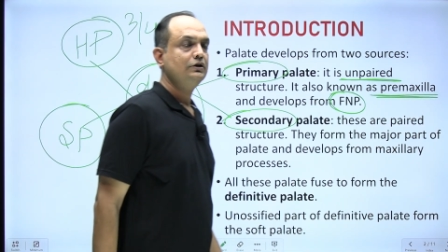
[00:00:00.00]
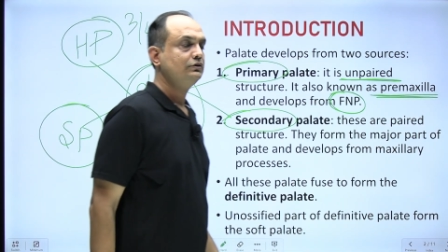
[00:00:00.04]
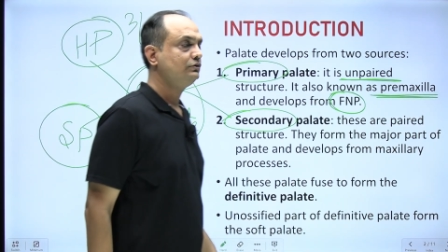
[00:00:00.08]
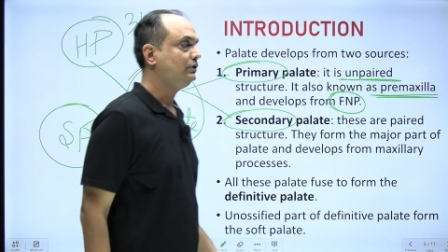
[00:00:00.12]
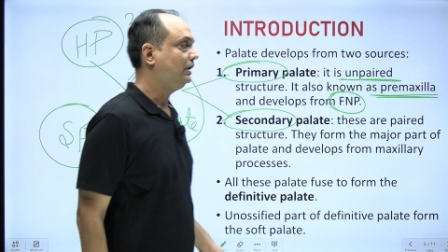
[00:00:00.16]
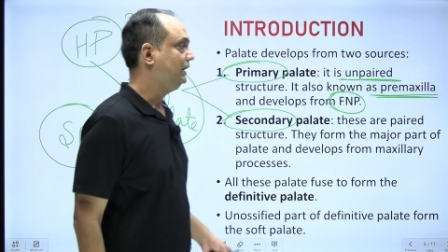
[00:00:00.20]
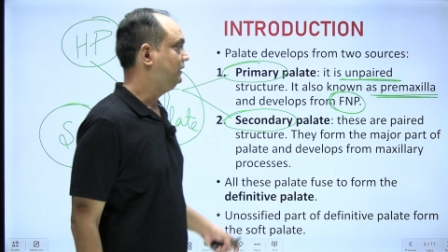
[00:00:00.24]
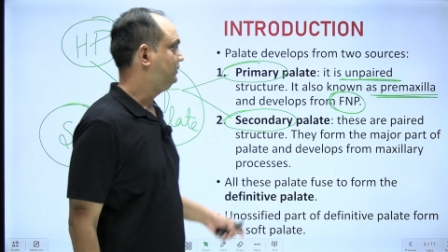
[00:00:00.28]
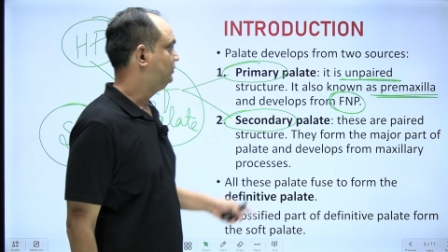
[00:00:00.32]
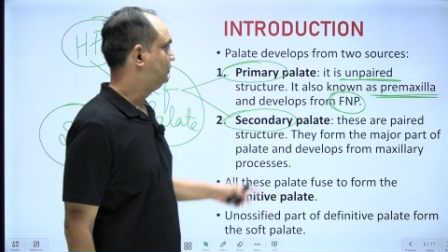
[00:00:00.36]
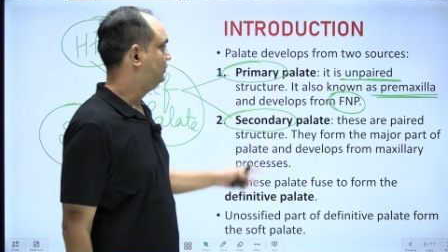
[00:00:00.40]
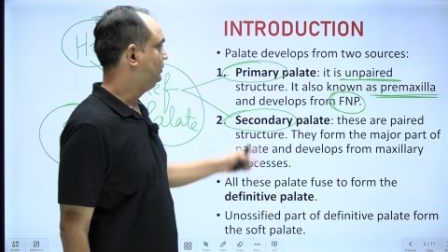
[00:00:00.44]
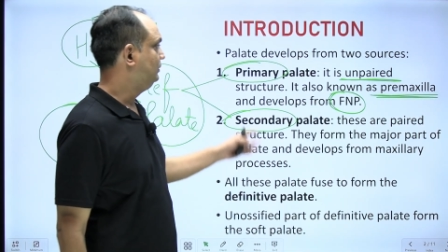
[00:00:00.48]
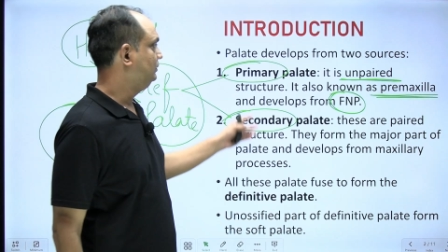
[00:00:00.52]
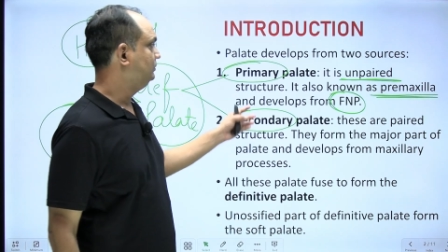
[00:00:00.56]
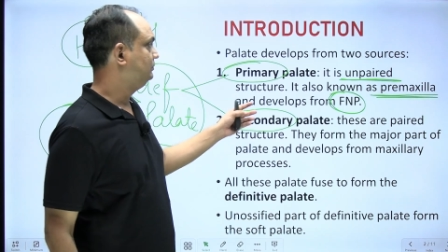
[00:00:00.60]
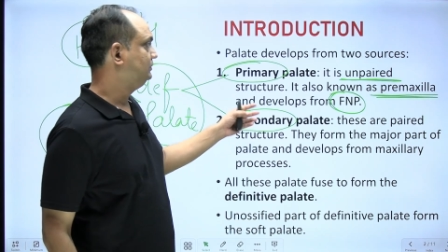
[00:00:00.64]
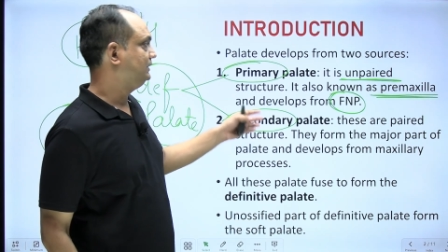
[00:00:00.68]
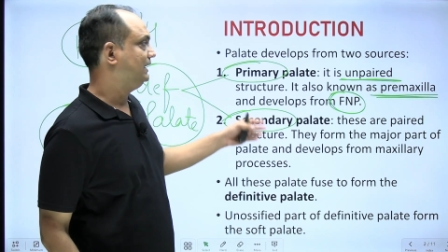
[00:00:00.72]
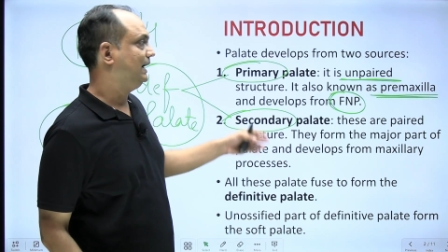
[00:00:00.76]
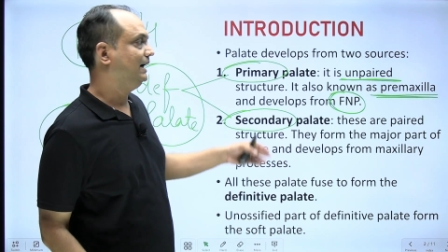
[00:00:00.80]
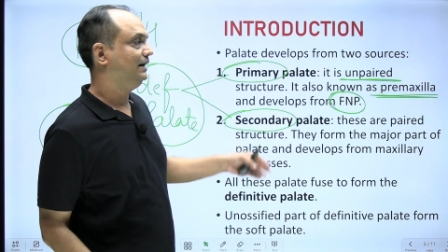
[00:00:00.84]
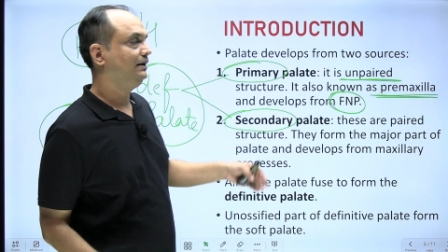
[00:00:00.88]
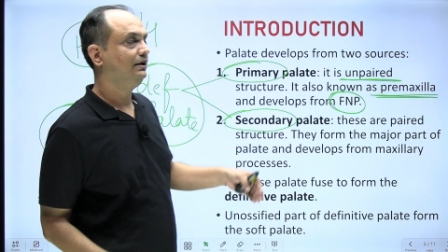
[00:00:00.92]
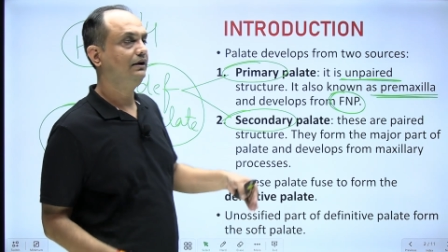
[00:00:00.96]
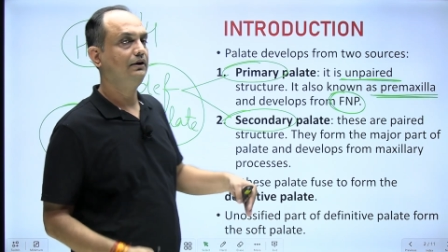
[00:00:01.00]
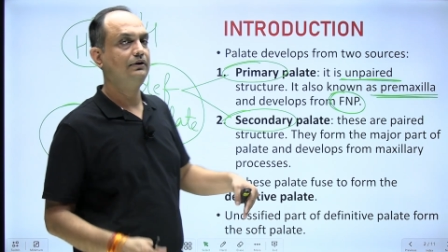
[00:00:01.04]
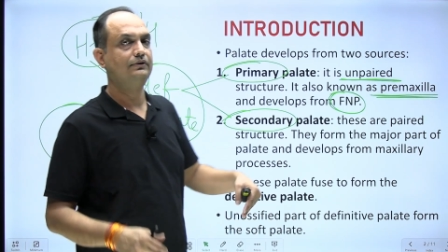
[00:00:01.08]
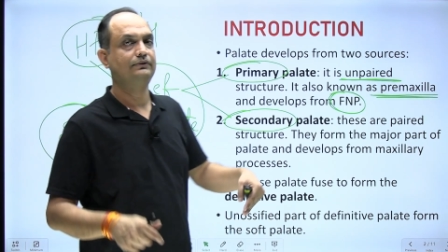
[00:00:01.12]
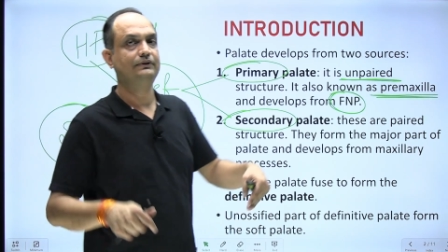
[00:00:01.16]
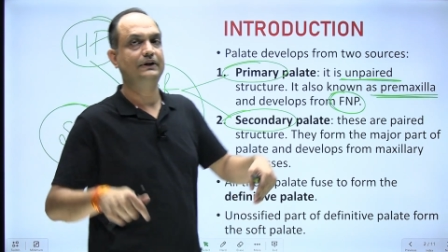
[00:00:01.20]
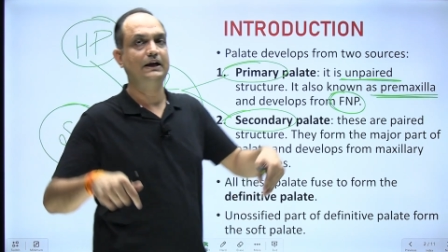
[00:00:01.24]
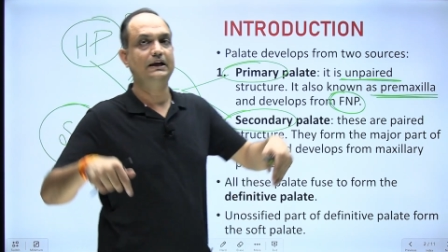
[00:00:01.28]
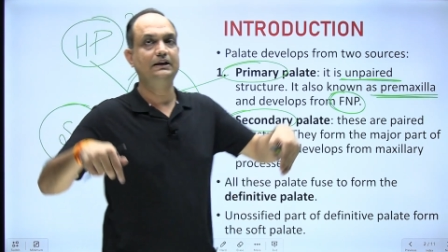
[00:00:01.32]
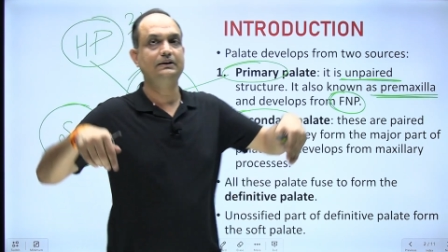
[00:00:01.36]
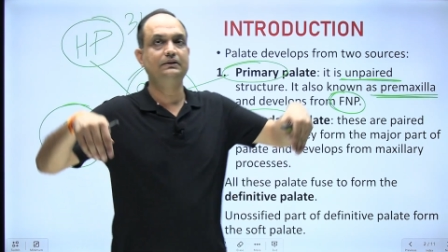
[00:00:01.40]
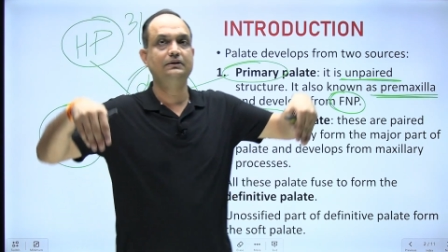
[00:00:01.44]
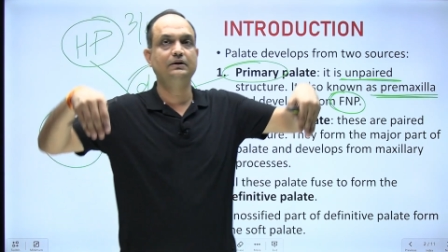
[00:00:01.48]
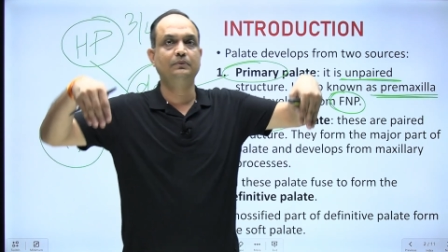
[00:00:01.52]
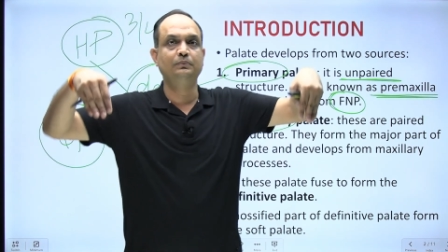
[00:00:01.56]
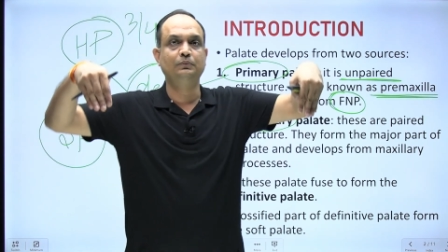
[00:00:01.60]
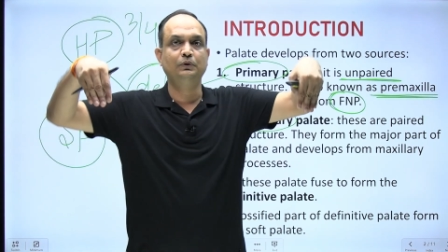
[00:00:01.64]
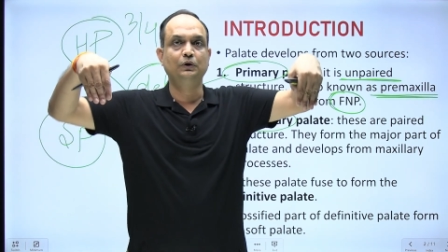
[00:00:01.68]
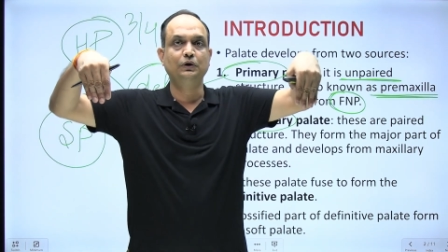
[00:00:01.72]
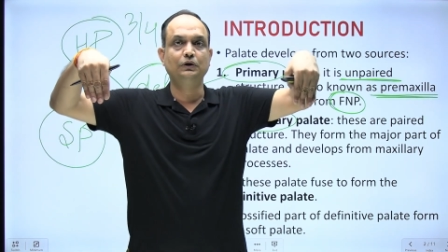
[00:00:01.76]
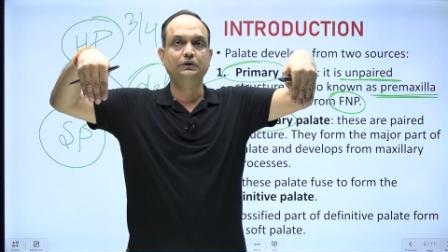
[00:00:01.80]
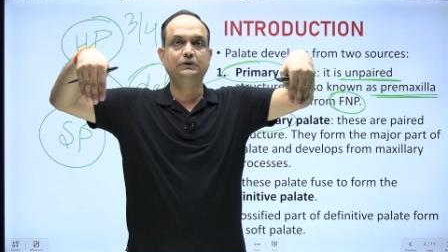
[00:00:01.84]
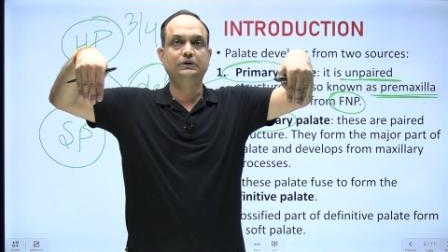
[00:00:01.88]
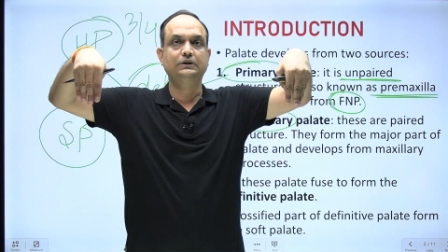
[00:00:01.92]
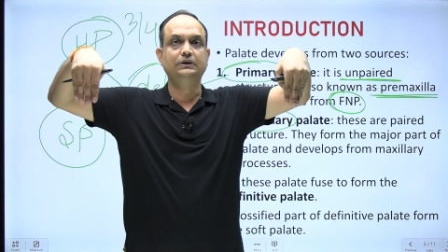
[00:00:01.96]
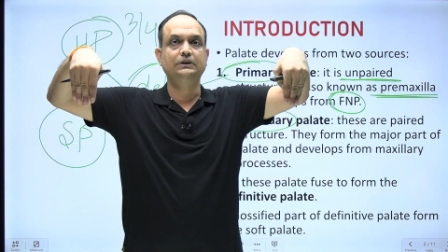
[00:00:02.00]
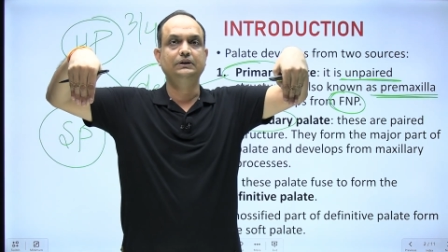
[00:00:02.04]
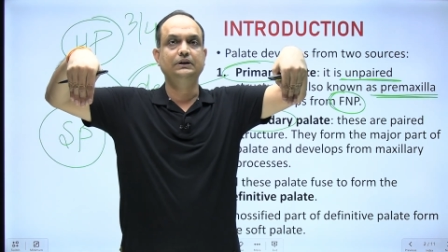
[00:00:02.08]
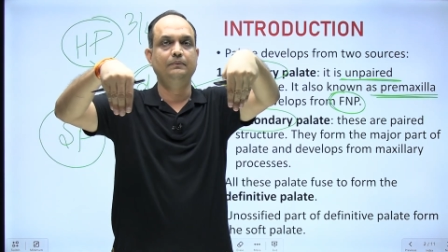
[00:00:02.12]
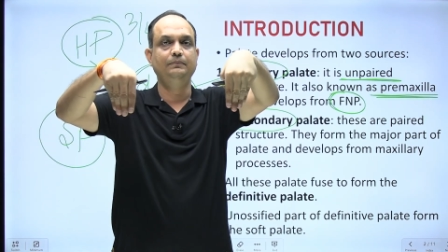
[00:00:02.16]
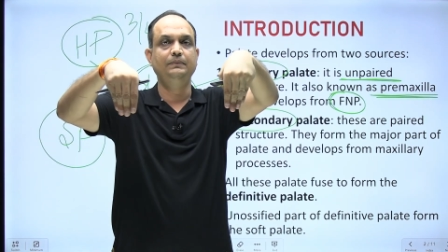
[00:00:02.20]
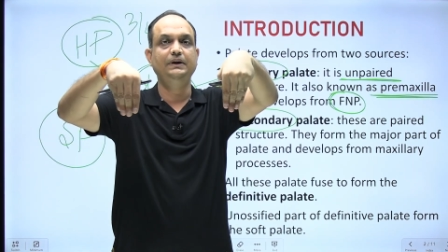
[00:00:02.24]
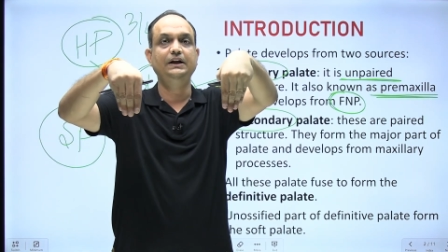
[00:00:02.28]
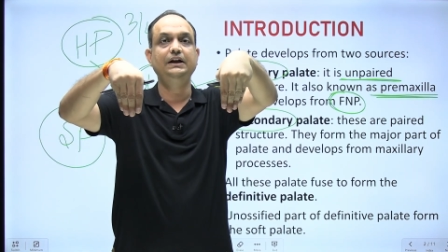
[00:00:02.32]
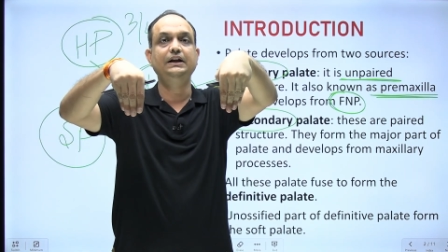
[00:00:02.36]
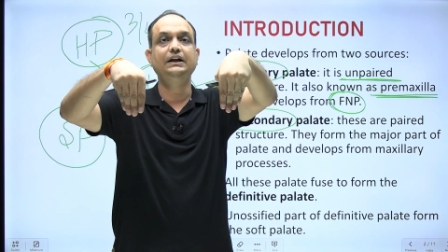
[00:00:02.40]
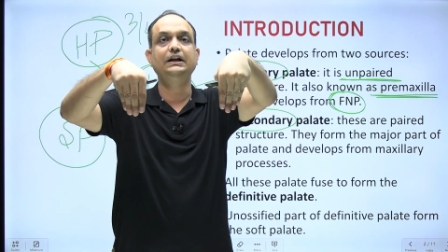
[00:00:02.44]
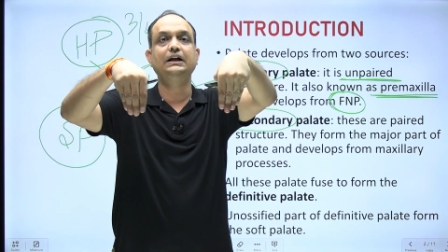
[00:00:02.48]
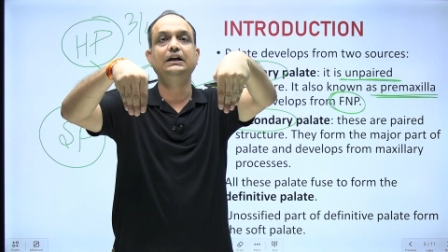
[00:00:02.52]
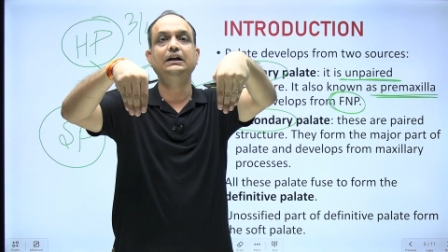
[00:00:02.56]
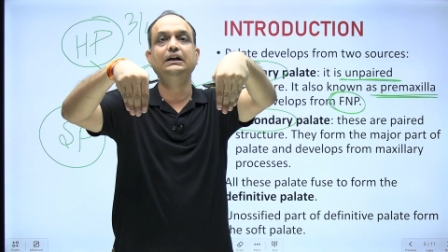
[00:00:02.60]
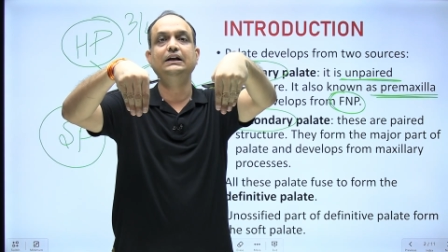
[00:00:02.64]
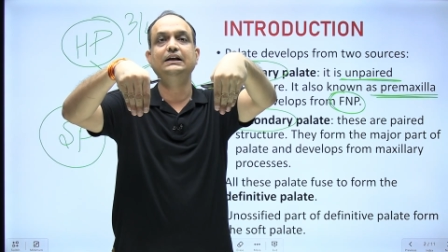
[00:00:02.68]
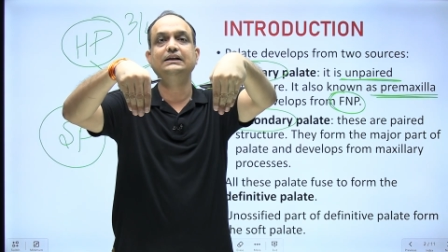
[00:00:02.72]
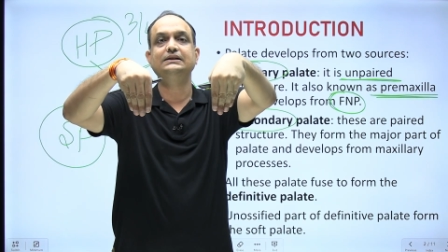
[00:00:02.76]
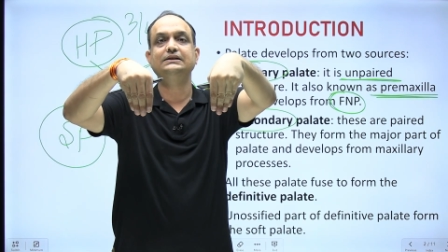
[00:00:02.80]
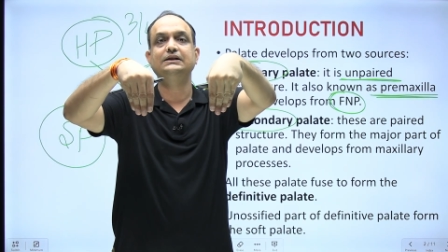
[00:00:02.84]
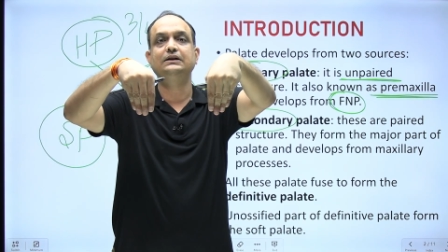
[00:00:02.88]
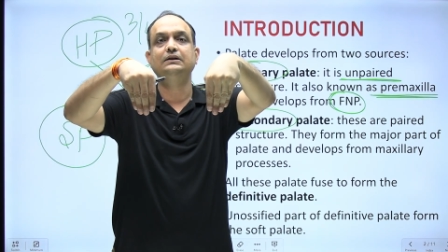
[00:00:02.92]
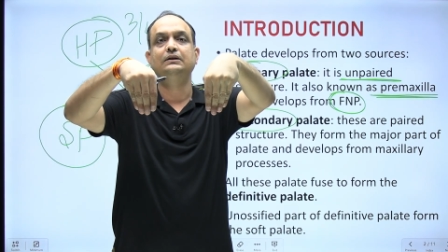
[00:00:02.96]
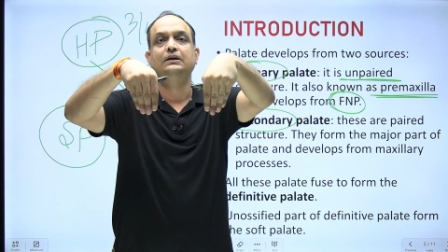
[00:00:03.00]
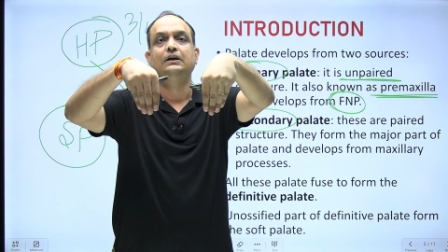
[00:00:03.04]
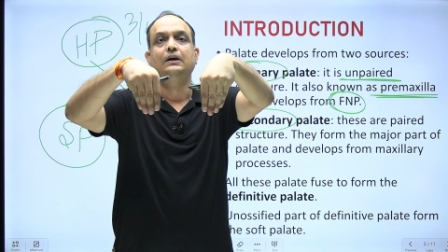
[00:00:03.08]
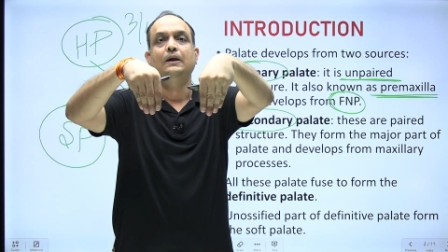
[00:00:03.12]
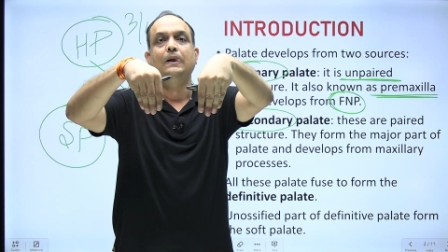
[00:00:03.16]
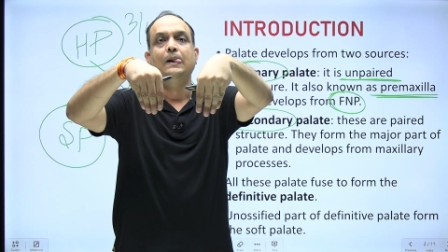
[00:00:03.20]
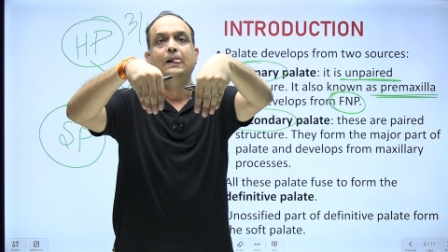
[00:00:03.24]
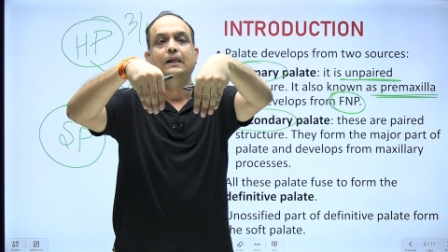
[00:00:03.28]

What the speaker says: So I told you that when the both medial nasal